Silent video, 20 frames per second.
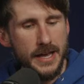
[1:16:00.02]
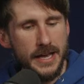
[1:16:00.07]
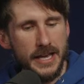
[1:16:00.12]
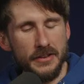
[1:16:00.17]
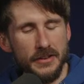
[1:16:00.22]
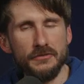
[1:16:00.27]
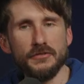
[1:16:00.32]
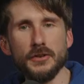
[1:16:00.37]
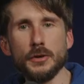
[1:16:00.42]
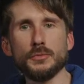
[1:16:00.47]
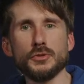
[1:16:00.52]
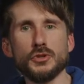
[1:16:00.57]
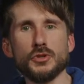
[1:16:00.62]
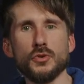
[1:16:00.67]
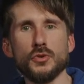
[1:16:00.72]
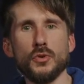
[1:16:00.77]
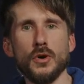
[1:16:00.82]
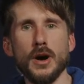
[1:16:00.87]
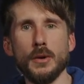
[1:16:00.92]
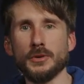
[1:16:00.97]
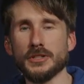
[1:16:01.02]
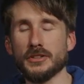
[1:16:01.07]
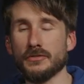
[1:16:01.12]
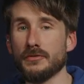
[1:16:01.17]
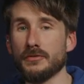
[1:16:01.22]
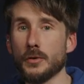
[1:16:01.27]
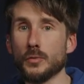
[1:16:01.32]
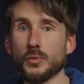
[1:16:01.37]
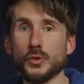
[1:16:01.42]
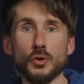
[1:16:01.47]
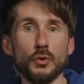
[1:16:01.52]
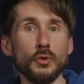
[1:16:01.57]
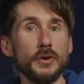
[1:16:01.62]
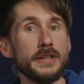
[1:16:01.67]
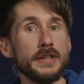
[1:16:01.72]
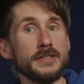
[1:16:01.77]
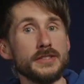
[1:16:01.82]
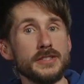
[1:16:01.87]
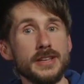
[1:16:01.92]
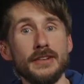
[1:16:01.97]
in film school, I went to film school
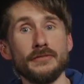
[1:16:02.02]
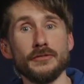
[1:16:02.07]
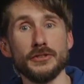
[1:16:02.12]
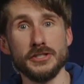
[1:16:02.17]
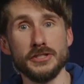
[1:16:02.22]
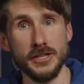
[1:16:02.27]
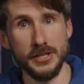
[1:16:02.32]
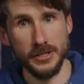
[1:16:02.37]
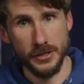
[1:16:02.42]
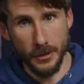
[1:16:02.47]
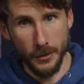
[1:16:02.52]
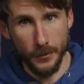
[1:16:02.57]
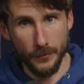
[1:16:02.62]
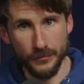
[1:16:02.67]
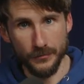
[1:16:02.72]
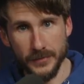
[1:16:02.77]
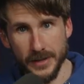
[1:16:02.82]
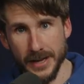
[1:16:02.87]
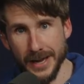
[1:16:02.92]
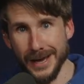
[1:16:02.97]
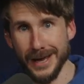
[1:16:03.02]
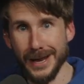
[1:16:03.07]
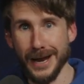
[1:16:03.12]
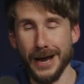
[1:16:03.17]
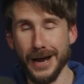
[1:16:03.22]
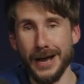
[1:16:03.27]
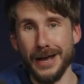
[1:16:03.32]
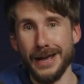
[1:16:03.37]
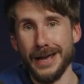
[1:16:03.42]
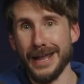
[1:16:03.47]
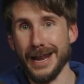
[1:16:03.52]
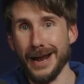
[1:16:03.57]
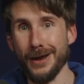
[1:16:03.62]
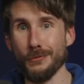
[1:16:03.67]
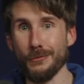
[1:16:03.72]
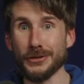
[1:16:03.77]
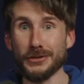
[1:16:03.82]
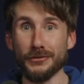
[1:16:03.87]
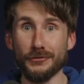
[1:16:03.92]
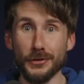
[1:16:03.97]
in San Francisco and I and I
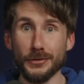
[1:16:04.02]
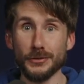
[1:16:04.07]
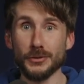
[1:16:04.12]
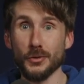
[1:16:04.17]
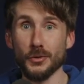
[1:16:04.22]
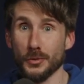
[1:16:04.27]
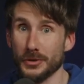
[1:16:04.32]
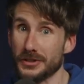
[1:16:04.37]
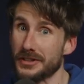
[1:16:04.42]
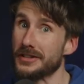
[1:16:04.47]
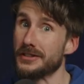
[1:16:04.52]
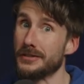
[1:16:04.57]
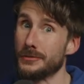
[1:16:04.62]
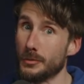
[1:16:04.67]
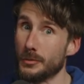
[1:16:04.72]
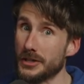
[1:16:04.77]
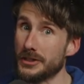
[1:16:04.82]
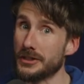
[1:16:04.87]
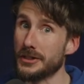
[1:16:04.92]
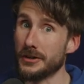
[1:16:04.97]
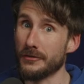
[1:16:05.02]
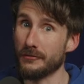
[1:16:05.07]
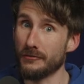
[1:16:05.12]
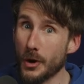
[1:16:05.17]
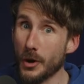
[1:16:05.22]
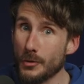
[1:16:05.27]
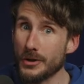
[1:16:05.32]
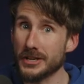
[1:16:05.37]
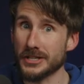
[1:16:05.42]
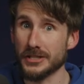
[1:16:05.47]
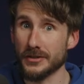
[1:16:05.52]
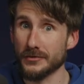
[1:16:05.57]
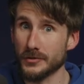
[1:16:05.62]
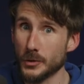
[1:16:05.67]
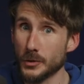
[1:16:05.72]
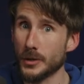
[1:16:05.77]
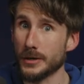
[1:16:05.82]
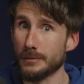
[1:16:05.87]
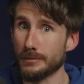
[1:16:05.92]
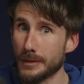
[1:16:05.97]
went to film school with the with the focus of
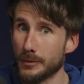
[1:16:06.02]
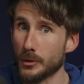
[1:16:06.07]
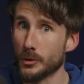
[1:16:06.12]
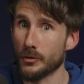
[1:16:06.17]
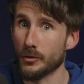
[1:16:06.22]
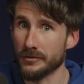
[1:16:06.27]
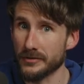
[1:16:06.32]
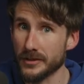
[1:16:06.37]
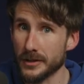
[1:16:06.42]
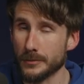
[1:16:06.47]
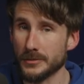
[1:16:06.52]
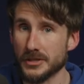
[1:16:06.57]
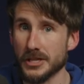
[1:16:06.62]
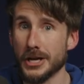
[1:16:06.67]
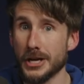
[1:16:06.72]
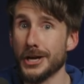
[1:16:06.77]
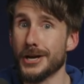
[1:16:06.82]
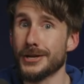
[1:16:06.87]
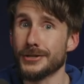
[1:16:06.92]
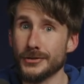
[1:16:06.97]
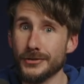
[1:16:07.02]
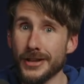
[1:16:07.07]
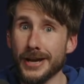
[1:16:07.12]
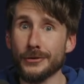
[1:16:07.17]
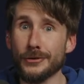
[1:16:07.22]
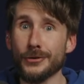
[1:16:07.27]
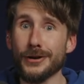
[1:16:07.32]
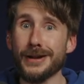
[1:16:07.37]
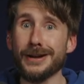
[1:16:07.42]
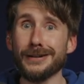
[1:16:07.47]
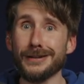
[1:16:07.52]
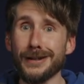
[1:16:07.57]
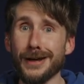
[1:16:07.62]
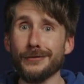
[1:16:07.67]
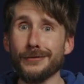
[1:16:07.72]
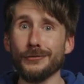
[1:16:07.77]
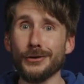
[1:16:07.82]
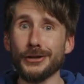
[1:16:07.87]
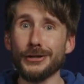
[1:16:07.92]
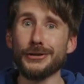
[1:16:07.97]
doing biblical films. So that created a lot
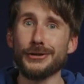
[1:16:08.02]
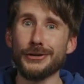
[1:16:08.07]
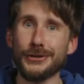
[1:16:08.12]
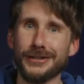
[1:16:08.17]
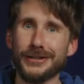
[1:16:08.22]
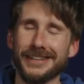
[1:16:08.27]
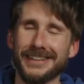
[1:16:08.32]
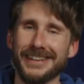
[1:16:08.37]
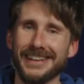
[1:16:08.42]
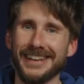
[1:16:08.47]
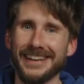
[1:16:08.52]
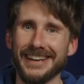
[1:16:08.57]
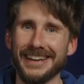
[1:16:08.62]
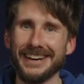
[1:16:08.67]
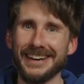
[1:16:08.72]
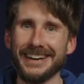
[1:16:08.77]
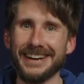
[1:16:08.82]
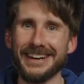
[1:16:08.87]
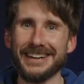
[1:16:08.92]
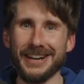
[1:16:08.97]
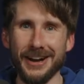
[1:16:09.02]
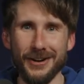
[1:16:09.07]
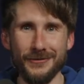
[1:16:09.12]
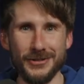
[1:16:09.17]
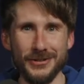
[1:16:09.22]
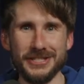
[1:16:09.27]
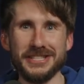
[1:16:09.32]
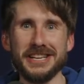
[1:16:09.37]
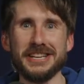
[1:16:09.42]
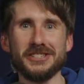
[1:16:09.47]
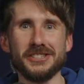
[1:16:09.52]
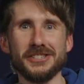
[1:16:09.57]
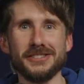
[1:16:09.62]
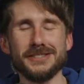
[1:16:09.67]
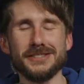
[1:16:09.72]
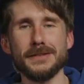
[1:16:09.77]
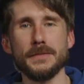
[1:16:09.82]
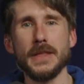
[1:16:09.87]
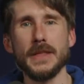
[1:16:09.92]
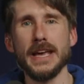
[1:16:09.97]
of really good uh,
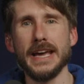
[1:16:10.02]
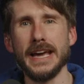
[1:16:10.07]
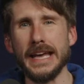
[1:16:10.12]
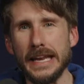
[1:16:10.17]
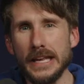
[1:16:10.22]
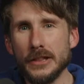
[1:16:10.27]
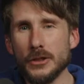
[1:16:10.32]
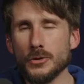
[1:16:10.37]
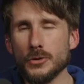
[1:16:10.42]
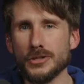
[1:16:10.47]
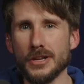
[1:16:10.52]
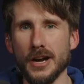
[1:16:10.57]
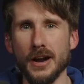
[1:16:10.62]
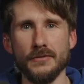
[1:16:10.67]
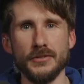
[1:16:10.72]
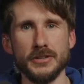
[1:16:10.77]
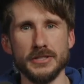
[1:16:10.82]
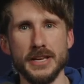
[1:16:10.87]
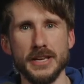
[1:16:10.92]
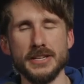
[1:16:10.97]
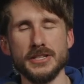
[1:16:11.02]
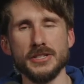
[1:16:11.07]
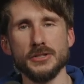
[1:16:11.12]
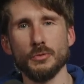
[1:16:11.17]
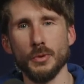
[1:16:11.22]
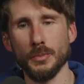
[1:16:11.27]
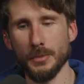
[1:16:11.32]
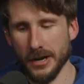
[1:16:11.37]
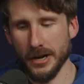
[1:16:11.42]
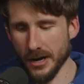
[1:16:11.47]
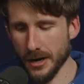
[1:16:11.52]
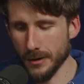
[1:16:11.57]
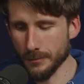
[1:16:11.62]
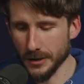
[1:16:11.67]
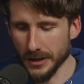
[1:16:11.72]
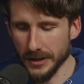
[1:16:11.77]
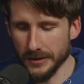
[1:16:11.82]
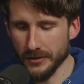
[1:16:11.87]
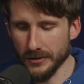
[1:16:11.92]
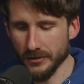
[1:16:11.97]
conversations. And in those conversations with my
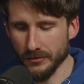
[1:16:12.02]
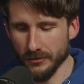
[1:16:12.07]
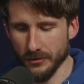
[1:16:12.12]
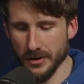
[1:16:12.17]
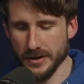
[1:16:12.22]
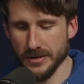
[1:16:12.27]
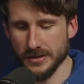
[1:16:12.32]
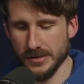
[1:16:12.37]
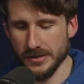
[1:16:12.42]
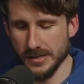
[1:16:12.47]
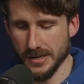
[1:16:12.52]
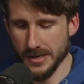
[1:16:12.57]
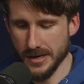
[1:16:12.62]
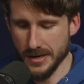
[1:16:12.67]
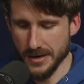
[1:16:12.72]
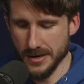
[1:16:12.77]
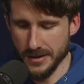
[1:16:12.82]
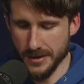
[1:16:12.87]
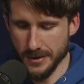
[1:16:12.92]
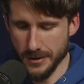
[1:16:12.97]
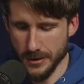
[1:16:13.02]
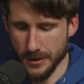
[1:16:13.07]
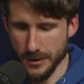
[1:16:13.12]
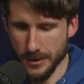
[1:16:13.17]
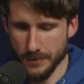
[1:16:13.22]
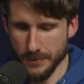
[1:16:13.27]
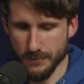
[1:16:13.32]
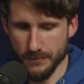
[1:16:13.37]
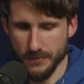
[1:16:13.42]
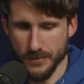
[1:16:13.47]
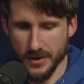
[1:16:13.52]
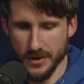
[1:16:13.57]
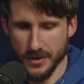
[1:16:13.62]
non-believing friends, um,